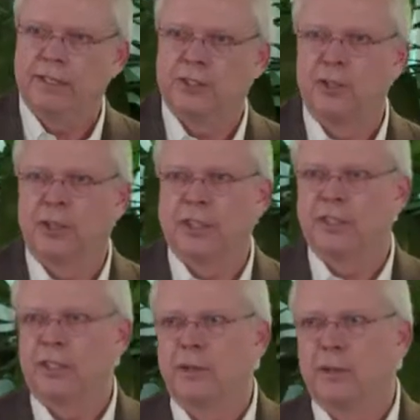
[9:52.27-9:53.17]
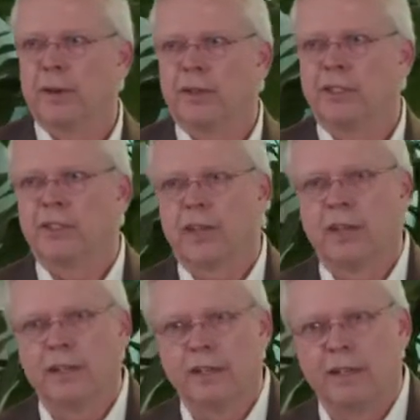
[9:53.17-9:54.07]
and so you can see where the
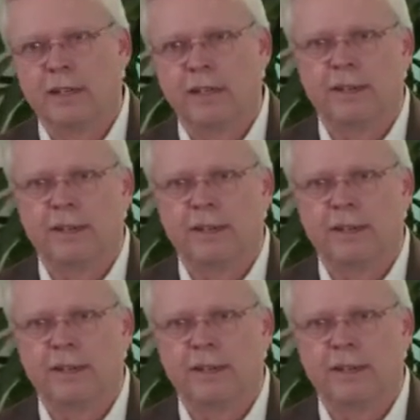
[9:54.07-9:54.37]
sailing